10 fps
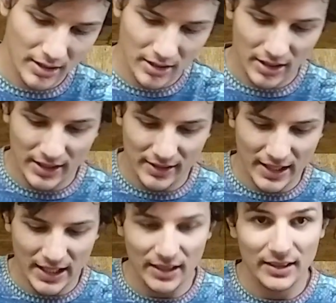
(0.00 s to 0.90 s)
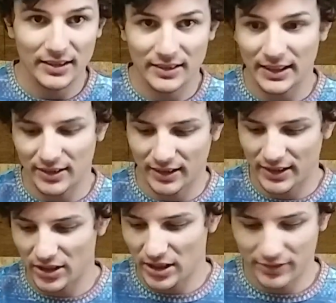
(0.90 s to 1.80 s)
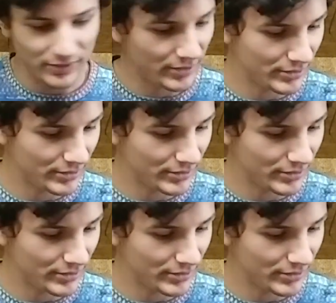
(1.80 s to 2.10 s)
You get that. You take your lid off.